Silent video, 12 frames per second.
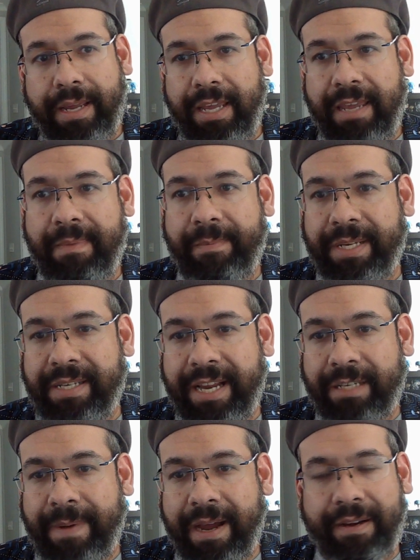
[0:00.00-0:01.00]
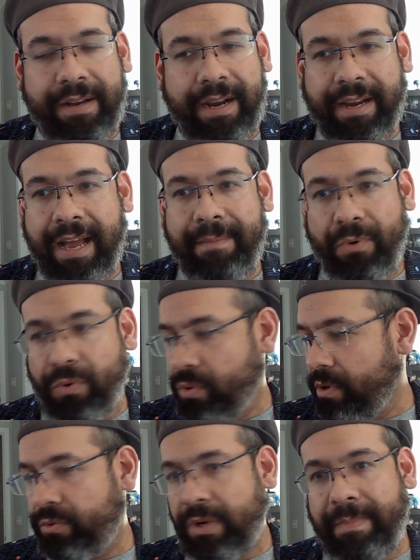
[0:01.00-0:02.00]
Email me at Spiraken.com or
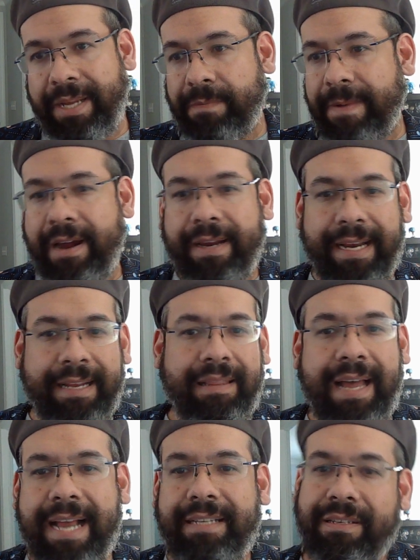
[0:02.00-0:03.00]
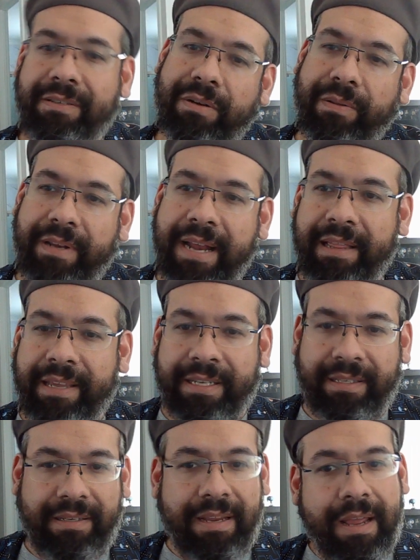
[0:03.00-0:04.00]
tweet me at Spiraken. And last and certainly not
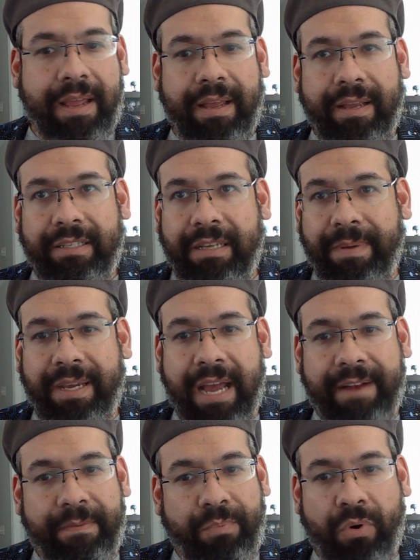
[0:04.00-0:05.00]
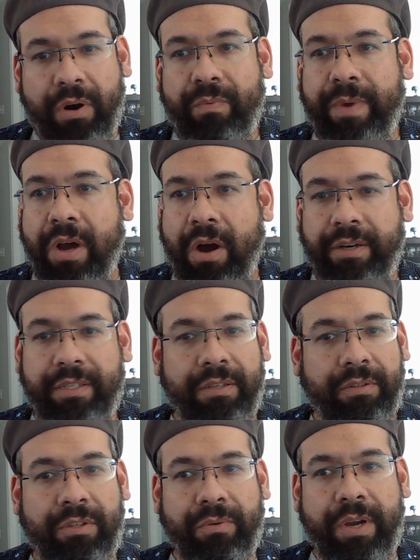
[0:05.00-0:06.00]
least, something kind of important, we are still
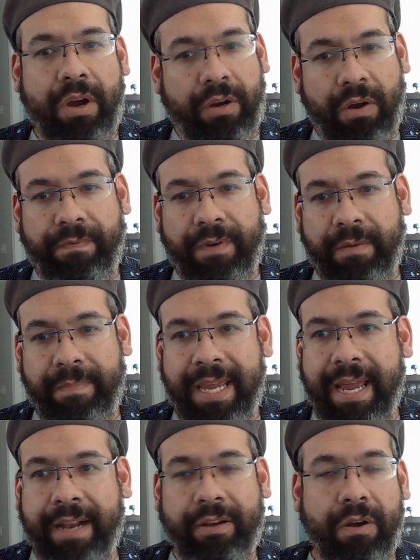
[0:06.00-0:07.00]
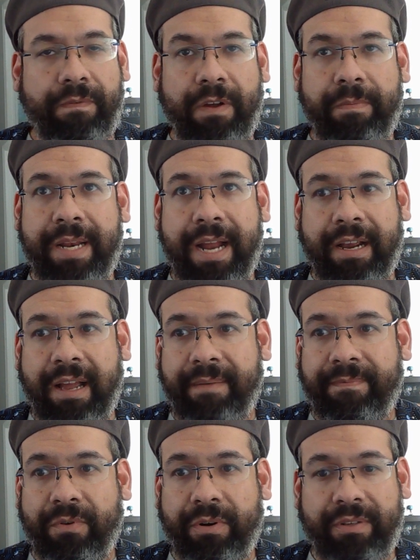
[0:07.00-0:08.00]
doing our GoFundMe at
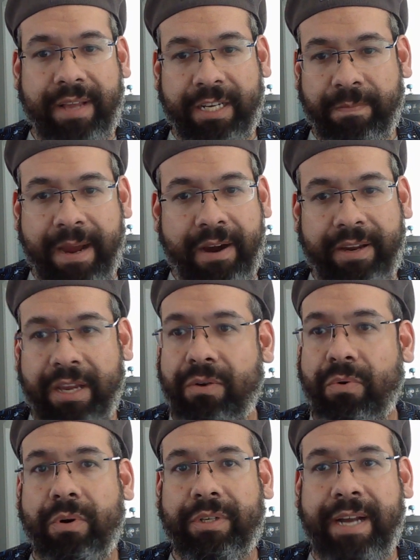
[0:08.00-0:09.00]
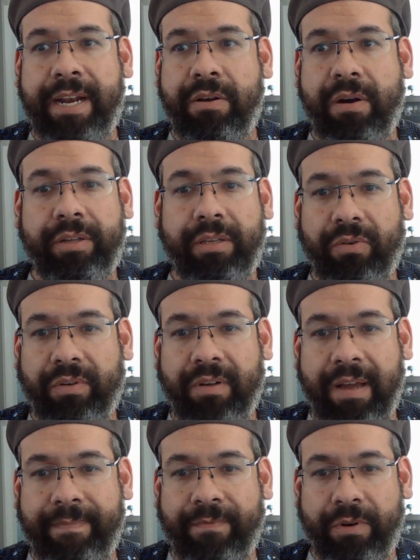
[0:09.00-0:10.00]
gofundme.com/Spiraken or
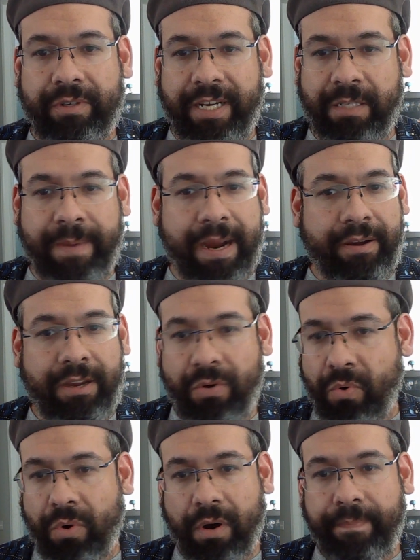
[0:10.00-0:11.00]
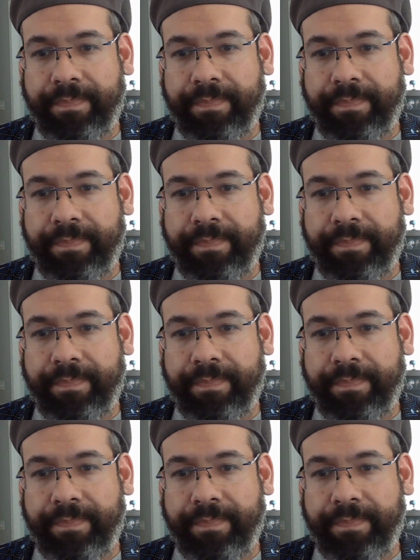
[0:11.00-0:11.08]
tinyhero.com/Spiraken, or